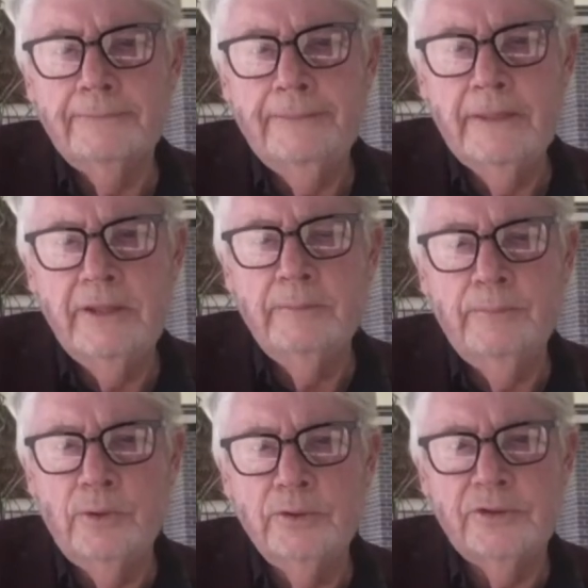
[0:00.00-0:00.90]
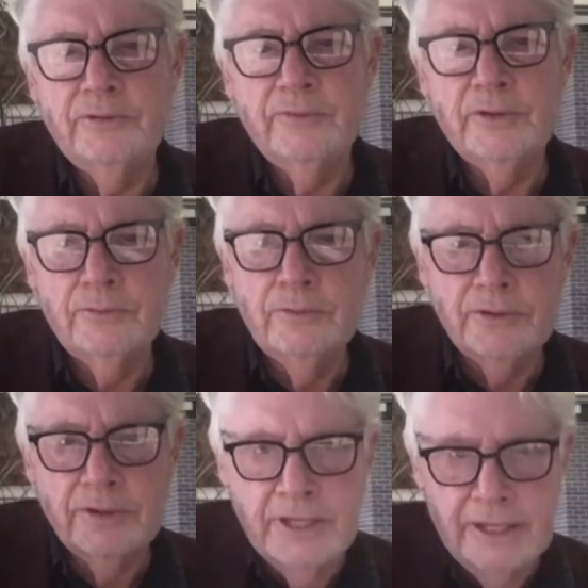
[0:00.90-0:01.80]
the importance of
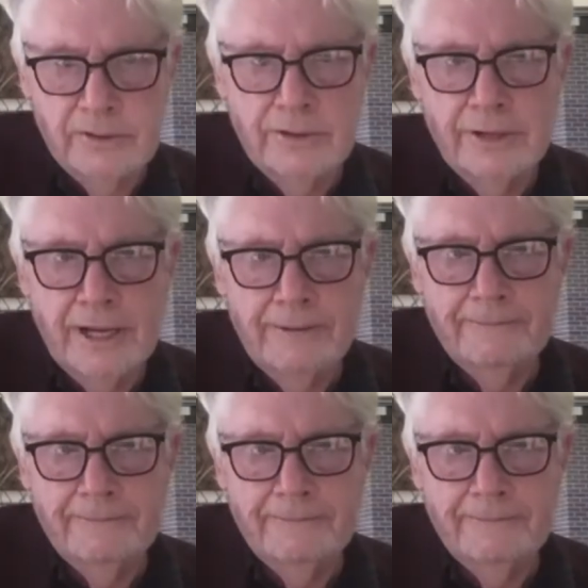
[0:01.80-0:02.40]
resources has gone up.